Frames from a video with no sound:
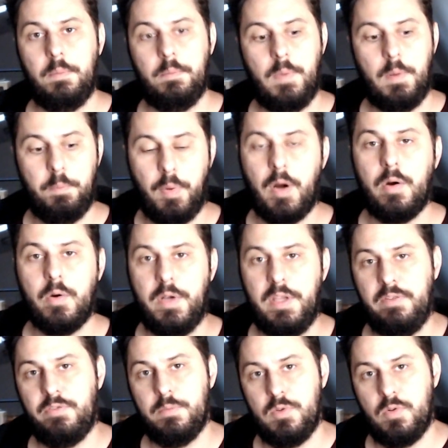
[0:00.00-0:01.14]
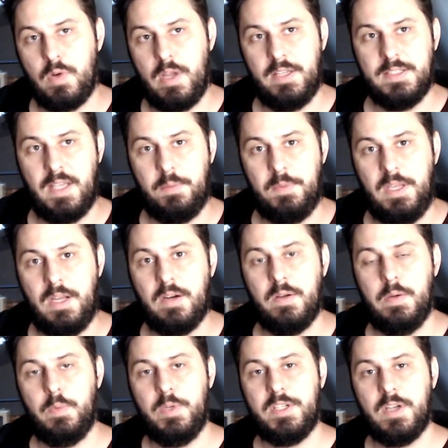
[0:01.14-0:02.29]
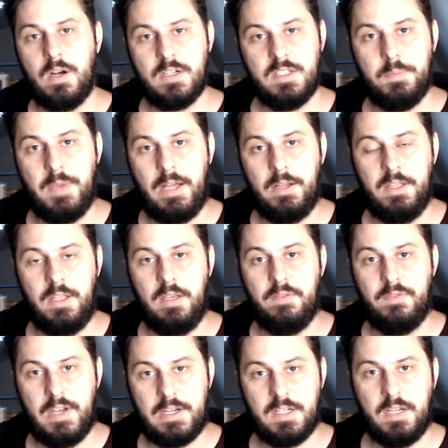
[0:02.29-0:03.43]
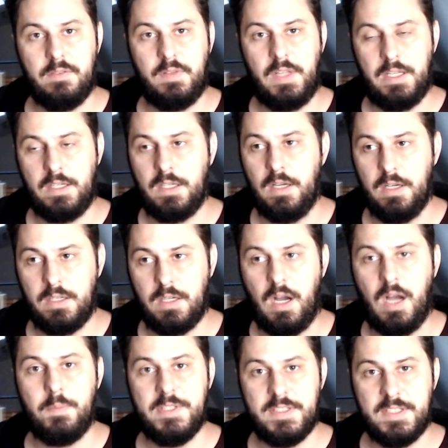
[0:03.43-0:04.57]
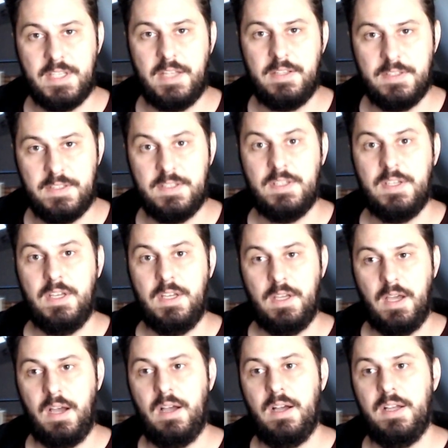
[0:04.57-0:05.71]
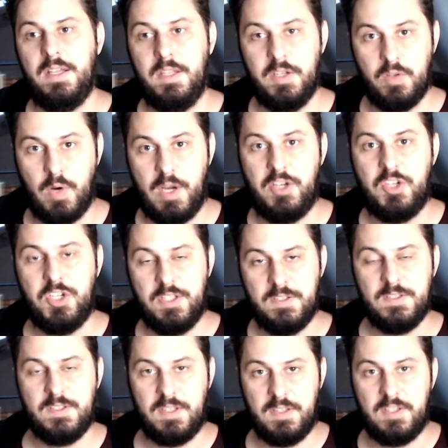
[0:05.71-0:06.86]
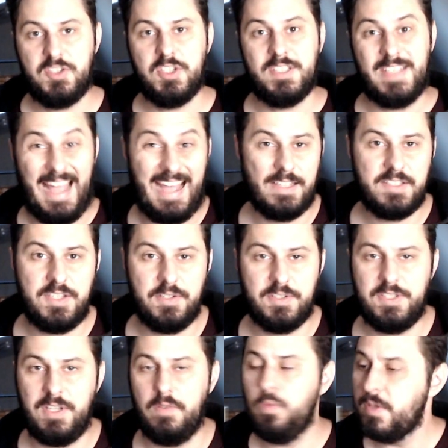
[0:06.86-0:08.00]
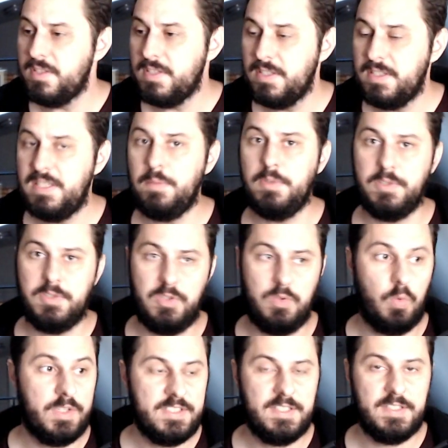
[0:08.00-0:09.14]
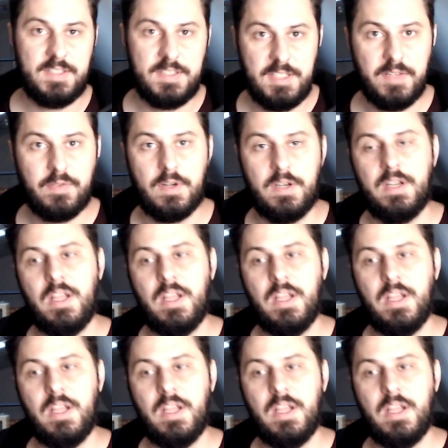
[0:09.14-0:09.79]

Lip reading: borrowing from Greg Salmieri, we talked about, in effect, kind of like common sense integrations, and it's just asking yourself, what is this similar to? What is this different